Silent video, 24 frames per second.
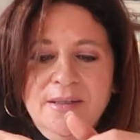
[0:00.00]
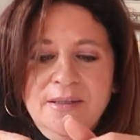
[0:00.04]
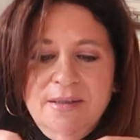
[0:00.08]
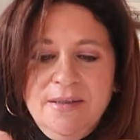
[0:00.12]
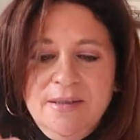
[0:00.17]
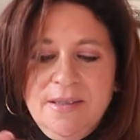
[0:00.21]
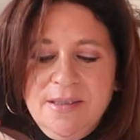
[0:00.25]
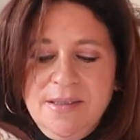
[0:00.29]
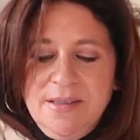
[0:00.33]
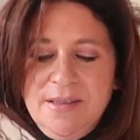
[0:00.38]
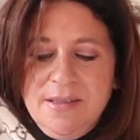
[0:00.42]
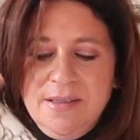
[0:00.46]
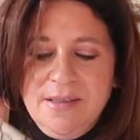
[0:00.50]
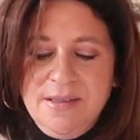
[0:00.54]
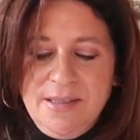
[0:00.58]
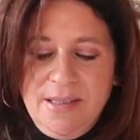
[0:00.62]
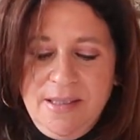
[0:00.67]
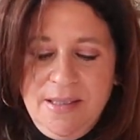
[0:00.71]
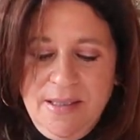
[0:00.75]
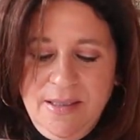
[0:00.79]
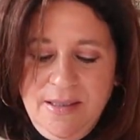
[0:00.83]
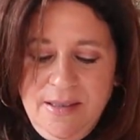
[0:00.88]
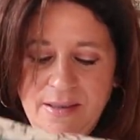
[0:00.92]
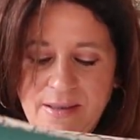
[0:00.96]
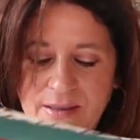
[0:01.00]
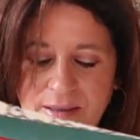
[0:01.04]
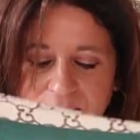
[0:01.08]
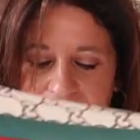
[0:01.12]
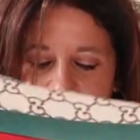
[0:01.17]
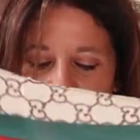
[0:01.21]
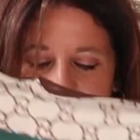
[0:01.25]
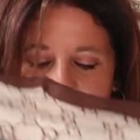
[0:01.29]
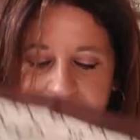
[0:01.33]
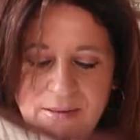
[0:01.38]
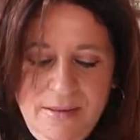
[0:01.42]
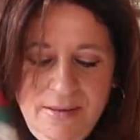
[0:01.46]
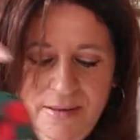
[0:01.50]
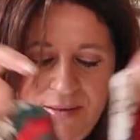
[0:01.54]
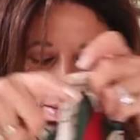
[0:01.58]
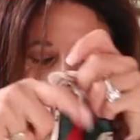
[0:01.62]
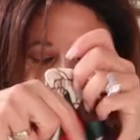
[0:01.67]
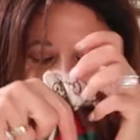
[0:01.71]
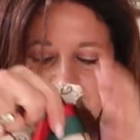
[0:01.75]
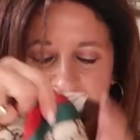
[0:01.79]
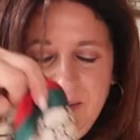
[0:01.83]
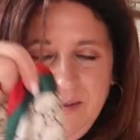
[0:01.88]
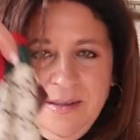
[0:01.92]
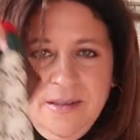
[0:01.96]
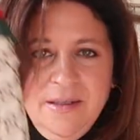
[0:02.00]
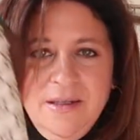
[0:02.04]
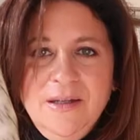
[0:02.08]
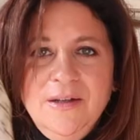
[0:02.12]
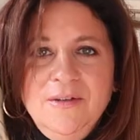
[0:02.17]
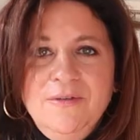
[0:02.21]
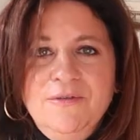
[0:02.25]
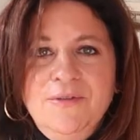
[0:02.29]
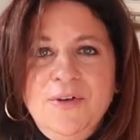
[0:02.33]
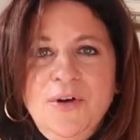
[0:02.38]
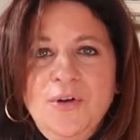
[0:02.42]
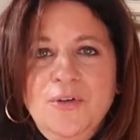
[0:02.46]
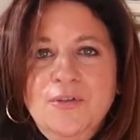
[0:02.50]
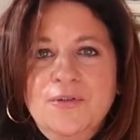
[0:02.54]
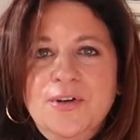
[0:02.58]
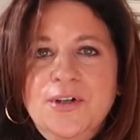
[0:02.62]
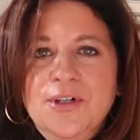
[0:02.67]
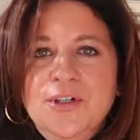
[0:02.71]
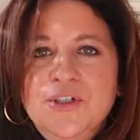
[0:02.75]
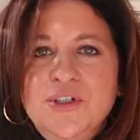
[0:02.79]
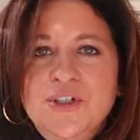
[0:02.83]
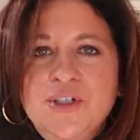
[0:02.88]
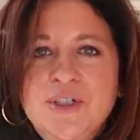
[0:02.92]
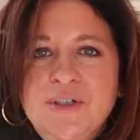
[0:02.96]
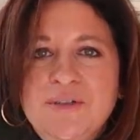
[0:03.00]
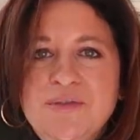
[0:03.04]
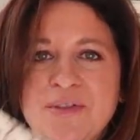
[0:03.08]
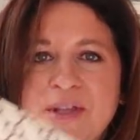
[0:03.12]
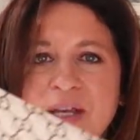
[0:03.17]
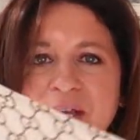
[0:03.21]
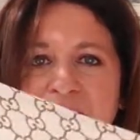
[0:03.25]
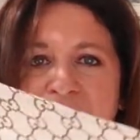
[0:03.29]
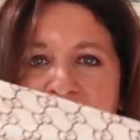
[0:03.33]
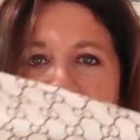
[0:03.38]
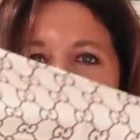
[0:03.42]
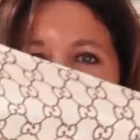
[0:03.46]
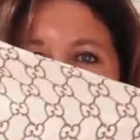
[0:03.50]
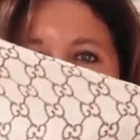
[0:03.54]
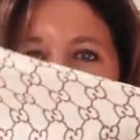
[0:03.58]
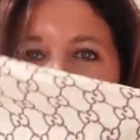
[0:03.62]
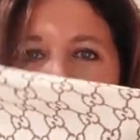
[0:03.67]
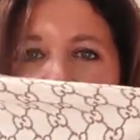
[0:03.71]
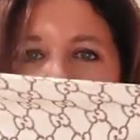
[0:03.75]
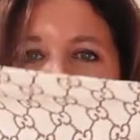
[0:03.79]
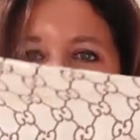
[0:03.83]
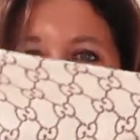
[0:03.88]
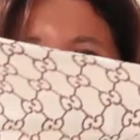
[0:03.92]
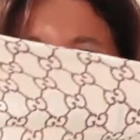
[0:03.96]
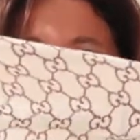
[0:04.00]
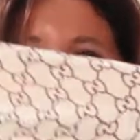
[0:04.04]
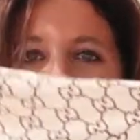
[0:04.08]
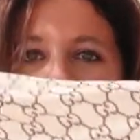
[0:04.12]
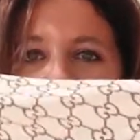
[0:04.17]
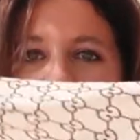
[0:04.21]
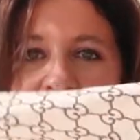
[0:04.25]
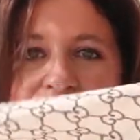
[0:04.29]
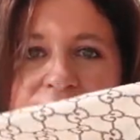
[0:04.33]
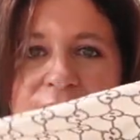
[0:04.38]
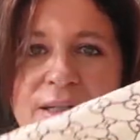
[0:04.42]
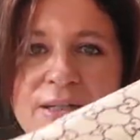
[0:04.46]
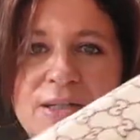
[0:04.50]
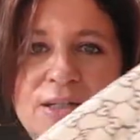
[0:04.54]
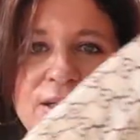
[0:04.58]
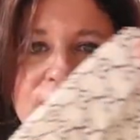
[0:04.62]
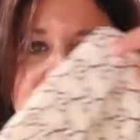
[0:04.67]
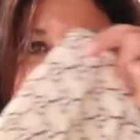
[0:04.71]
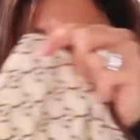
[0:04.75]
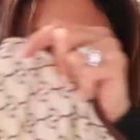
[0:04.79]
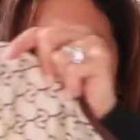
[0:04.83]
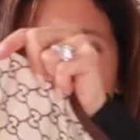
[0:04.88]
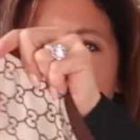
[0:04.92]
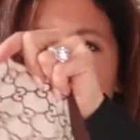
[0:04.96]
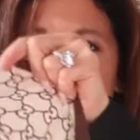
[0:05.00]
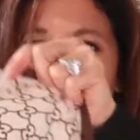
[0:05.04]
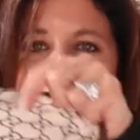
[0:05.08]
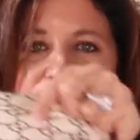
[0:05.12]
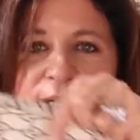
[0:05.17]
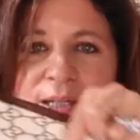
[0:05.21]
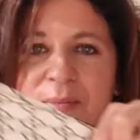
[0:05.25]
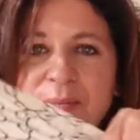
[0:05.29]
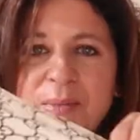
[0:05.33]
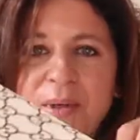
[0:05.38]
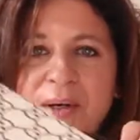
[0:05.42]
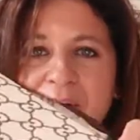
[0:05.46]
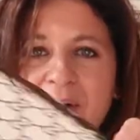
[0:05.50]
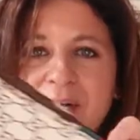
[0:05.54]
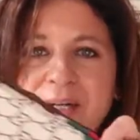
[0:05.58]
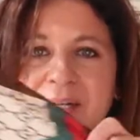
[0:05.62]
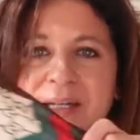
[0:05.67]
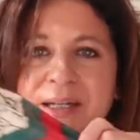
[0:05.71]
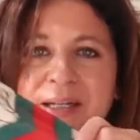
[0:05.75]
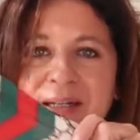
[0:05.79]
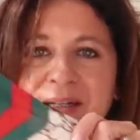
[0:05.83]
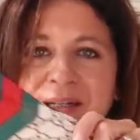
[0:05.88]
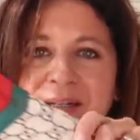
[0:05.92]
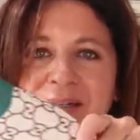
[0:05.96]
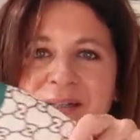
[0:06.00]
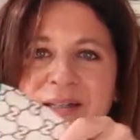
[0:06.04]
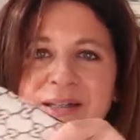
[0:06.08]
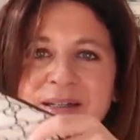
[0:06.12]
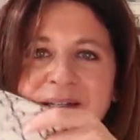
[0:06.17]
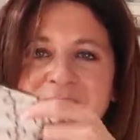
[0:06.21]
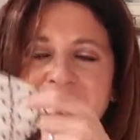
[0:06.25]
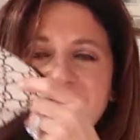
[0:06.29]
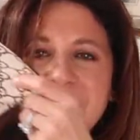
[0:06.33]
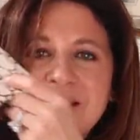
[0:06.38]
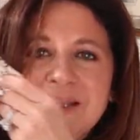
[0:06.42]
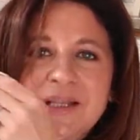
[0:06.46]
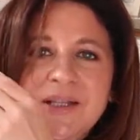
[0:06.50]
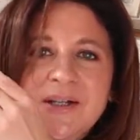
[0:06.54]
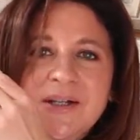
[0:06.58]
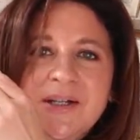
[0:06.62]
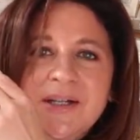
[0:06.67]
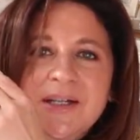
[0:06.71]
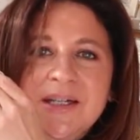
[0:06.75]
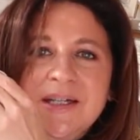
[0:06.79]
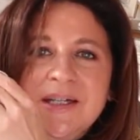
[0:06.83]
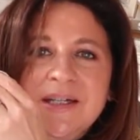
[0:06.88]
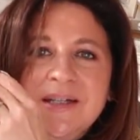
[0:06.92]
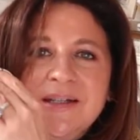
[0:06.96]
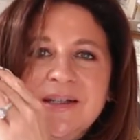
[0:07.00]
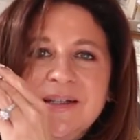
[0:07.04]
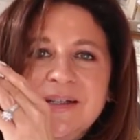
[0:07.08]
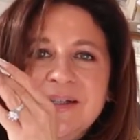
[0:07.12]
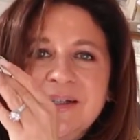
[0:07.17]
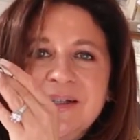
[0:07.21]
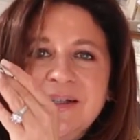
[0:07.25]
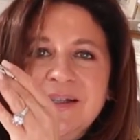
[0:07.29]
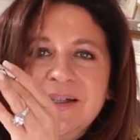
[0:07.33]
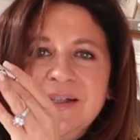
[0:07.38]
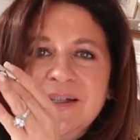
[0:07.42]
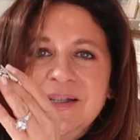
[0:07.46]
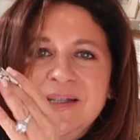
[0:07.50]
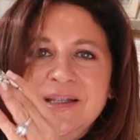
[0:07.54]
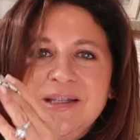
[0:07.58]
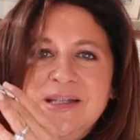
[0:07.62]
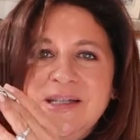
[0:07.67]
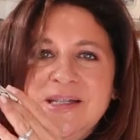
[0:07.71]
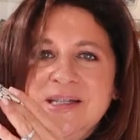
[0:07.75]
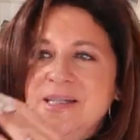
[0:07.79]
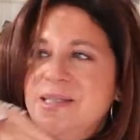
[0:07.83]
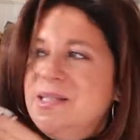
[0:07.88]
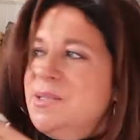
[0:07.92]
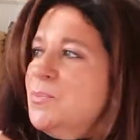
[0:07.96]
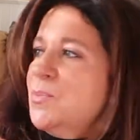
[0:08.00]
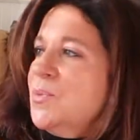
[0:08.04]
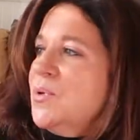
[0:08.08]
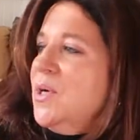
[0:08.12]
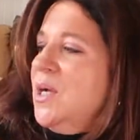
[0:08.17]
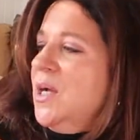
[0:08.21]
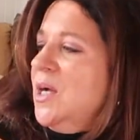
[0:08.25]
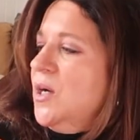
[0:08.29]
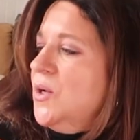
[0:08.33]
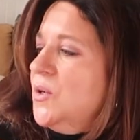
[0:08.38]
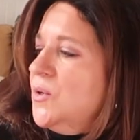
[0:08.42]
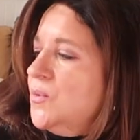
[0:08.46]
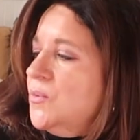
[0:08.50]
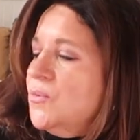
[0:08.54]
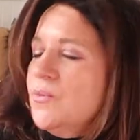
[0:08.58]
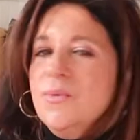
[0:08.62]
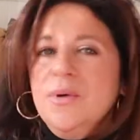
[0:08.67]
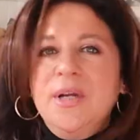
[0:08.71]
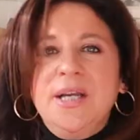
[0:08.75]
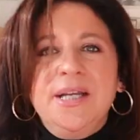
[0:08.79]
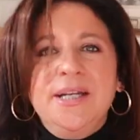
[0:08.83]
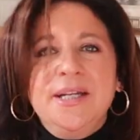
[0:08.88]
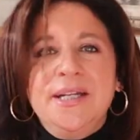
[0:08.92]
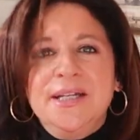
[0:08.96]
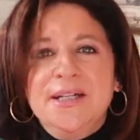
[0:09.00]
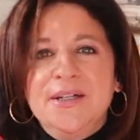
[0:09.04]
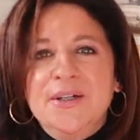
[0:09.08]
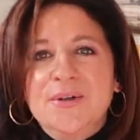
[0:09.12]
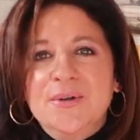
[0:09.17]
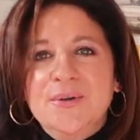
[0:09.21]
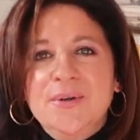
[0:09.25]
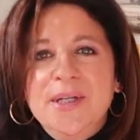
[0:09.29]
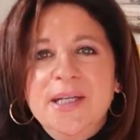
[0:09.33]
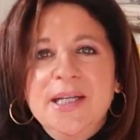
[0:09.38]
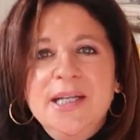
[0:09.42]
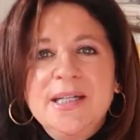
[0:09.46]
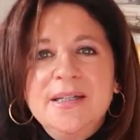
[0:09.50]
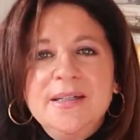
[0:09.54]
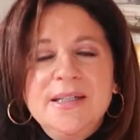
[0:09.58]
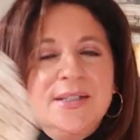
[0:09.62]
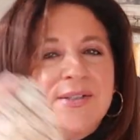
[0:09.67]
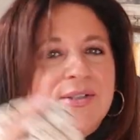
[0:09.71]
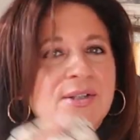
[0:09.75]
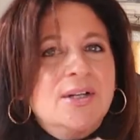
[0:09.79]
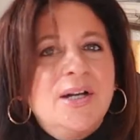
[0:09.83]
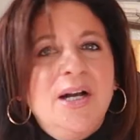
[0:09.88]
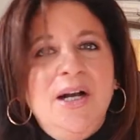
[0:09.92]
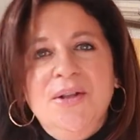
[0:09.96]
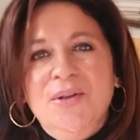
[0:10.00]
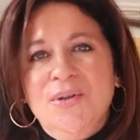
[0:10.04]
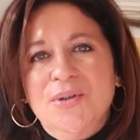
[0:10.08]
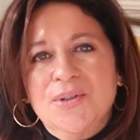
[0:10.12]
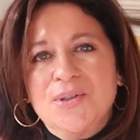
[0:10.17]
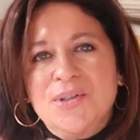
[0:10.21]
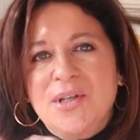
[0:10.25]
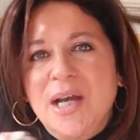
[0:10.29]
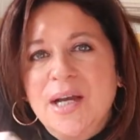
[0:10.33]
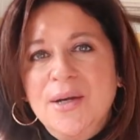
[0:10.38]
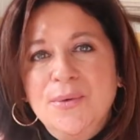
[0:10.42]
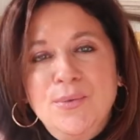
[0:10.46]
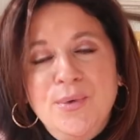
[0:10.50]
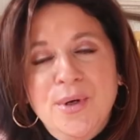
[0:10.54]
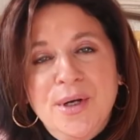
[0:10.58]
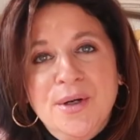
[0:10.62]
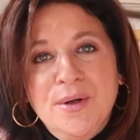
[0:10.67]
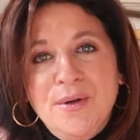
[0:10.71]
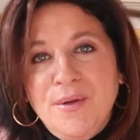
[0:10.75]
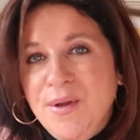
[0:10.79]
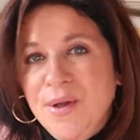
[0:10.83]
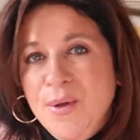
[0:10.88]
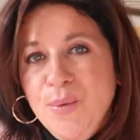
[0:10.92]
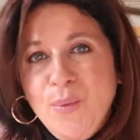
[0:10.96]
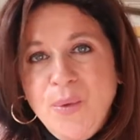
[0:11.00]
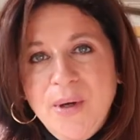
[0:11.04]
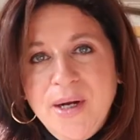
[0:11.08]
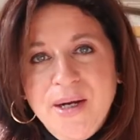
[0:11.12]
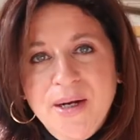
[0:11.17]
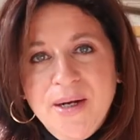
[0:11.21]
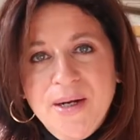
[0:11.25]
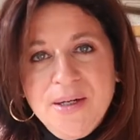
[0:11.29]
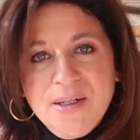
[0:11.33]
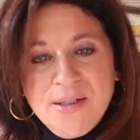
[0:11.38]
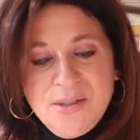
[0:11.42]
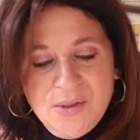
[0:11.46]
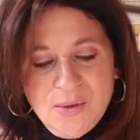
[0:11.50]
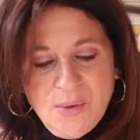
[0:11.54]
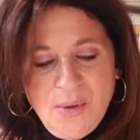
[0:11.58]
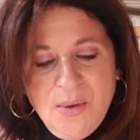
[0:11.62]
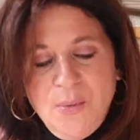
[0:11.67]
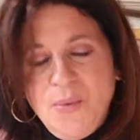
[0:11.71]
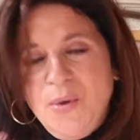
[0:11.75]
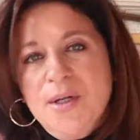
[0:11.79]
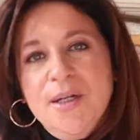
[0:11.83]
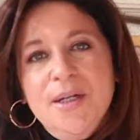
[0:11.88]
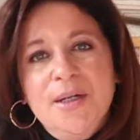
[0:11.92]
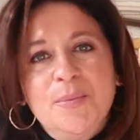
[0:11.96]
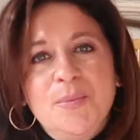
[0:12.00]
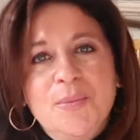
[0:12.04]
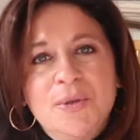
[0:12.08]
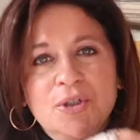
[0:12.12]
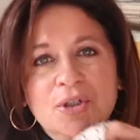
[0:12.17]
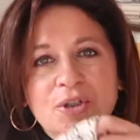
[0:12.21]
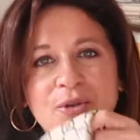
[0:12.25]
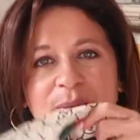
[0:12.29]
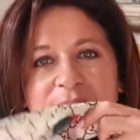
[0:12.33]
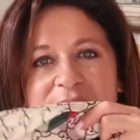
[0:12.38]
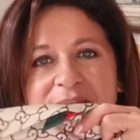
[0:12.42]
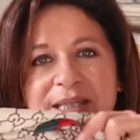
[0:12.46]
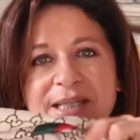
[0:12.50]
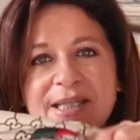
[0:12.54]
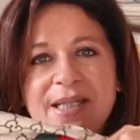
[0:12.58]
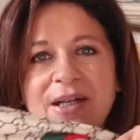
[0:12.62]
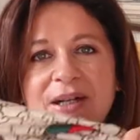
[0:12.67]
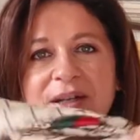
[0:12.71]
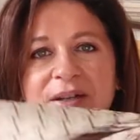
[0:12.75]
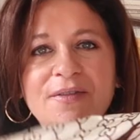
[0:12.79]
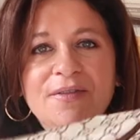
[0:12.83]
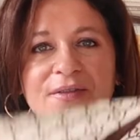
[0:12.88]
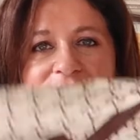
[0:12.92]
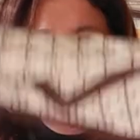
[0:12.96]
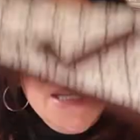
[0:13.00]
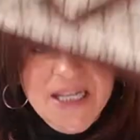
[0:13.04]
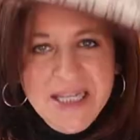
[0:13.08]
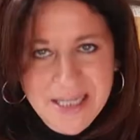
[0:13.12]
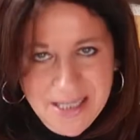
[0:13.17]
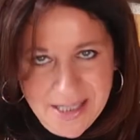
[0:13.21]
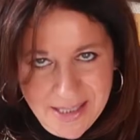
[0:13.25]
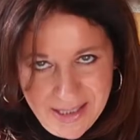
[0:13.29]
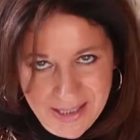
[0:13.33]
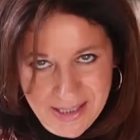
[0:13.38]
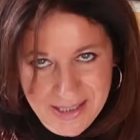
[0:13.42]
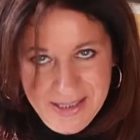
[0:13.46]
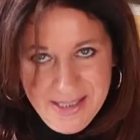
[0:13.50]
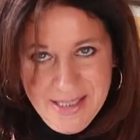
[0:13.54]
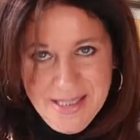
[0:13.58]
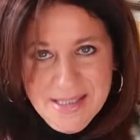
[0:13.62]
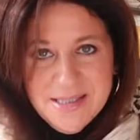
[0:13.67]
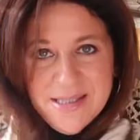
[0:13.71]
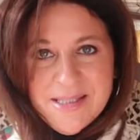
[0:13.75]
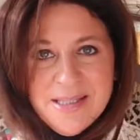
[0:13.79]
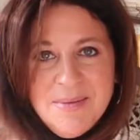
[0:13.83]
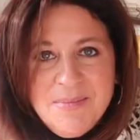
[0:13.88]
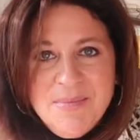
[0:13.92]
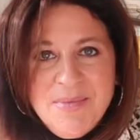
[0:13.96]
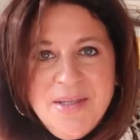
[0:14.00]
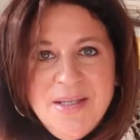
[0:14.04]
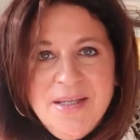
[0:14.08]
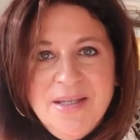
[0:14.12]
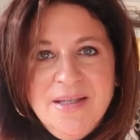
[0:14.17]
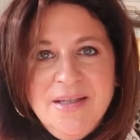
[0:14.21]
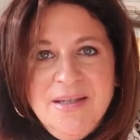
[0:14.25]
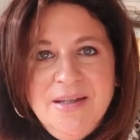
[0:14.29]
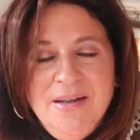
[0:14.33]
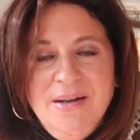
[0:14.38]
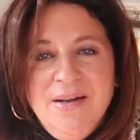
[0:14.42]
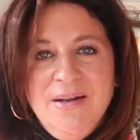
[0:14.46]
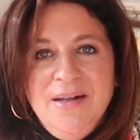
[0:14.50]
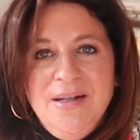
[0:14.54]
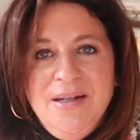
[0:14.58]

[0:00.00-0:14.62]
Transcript: This is a faux version of that Gucci trademark look. It's brown, red, and green. These are colors I rarely wear, so I wanted to push myself and get something